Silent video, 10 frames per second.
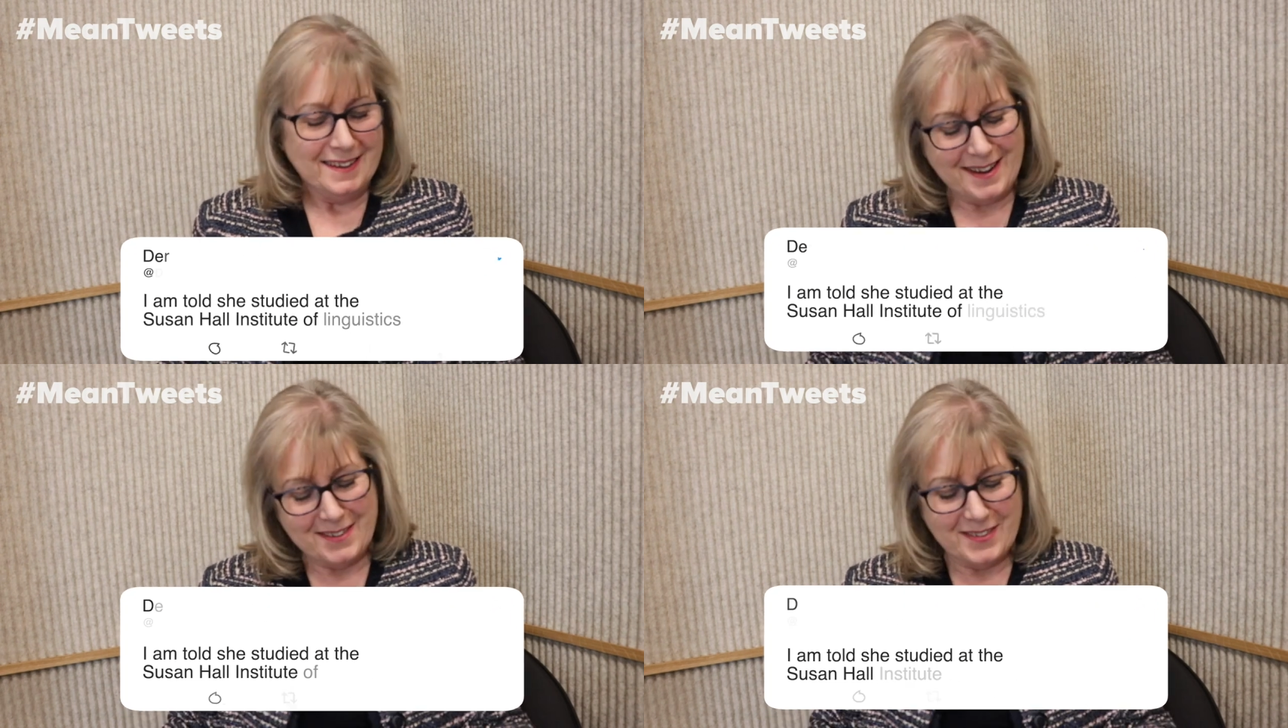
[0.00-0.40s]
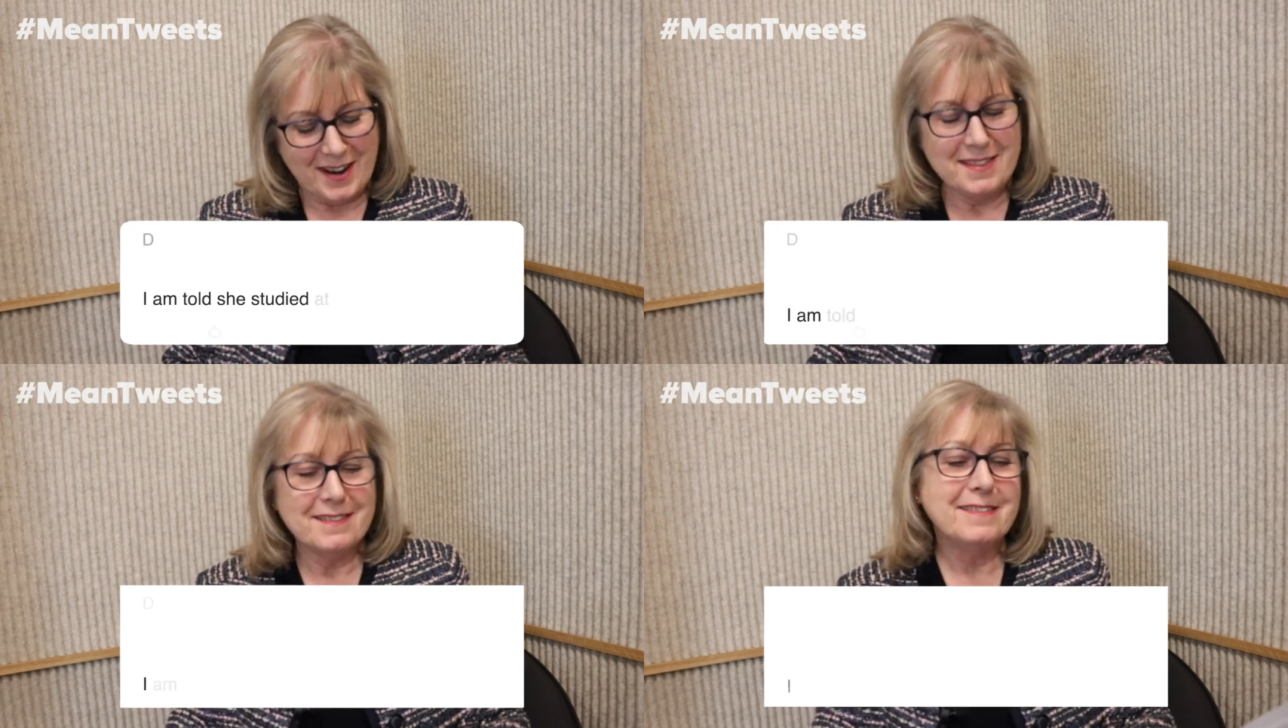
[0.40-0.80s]
Yeah,
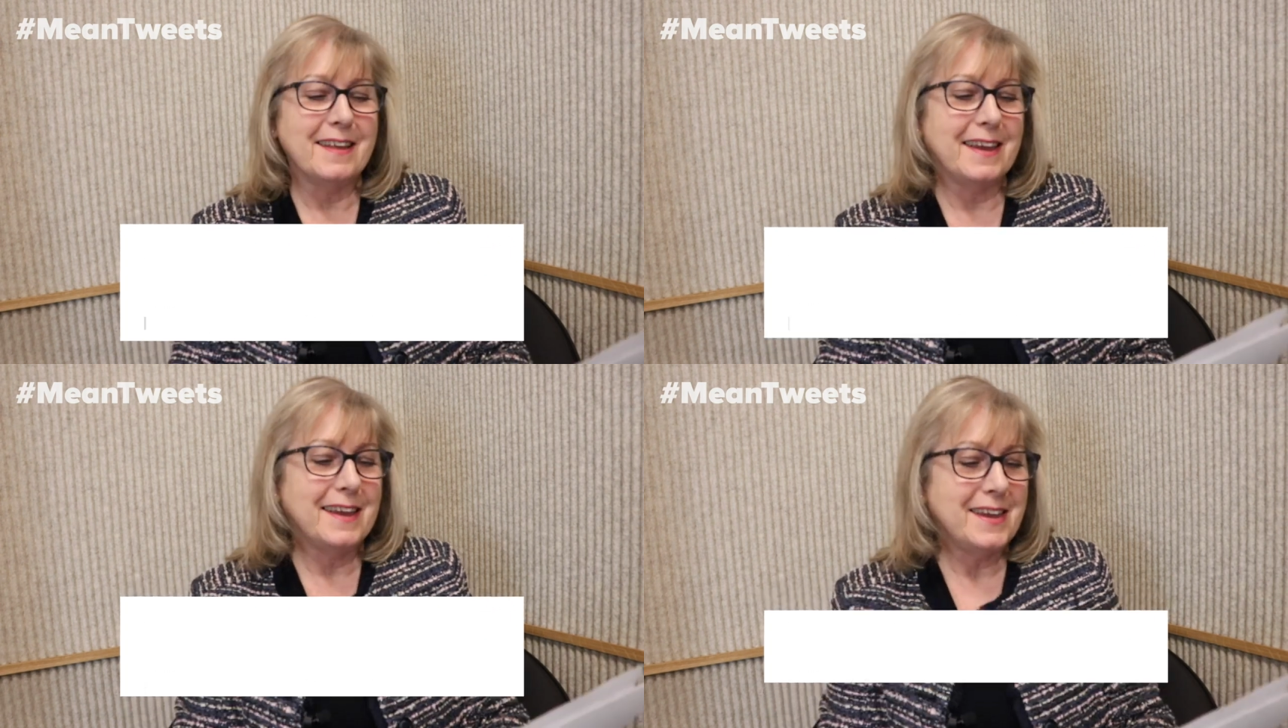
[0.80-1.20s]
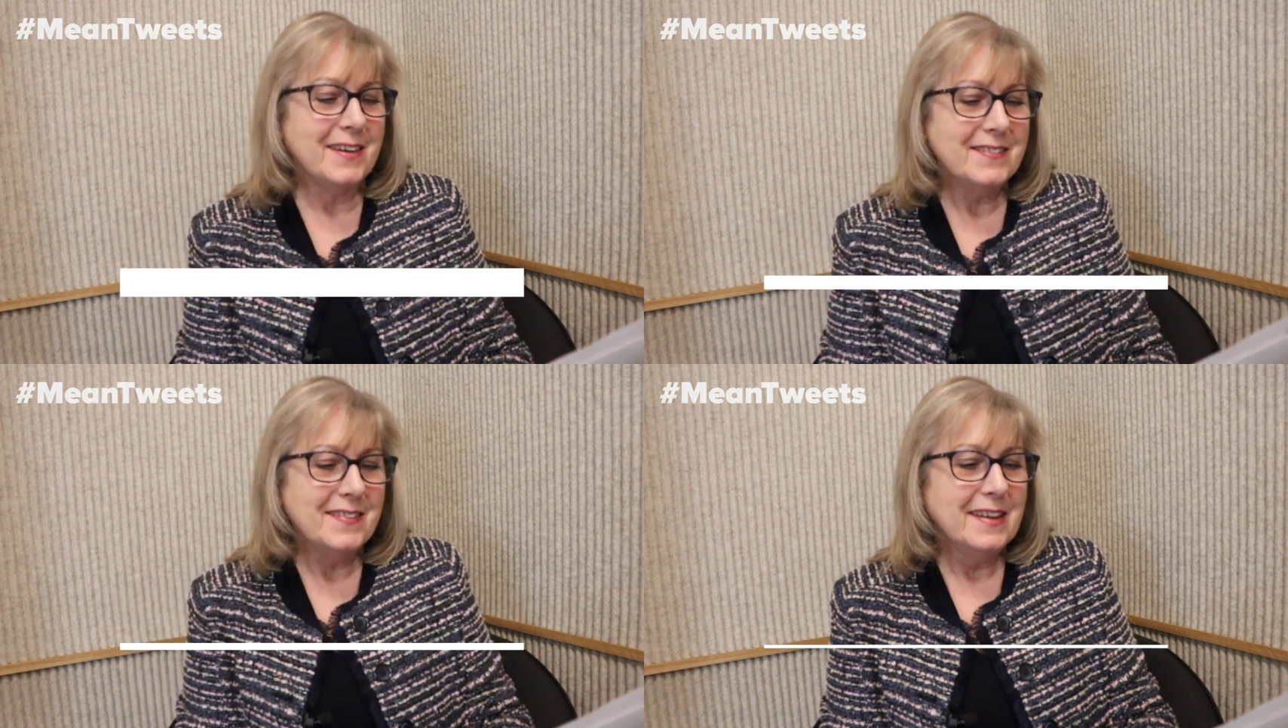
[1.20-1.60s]
right. Thank
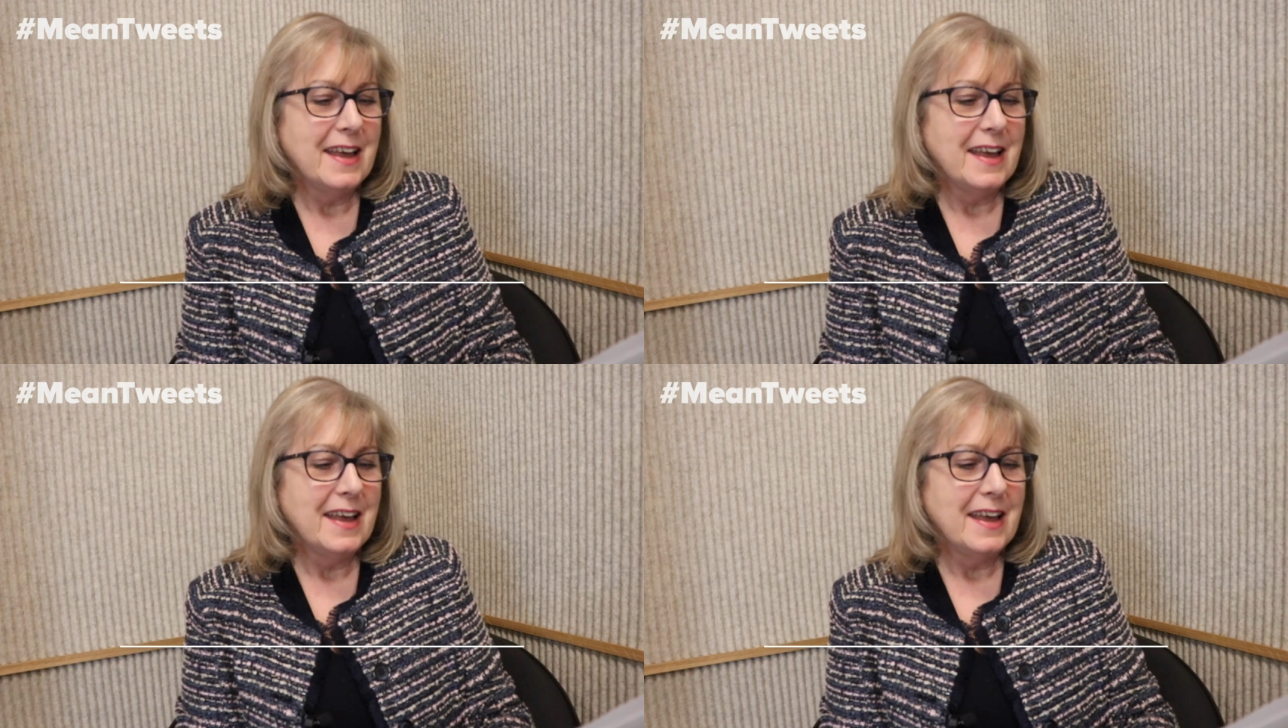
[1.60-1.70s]
you.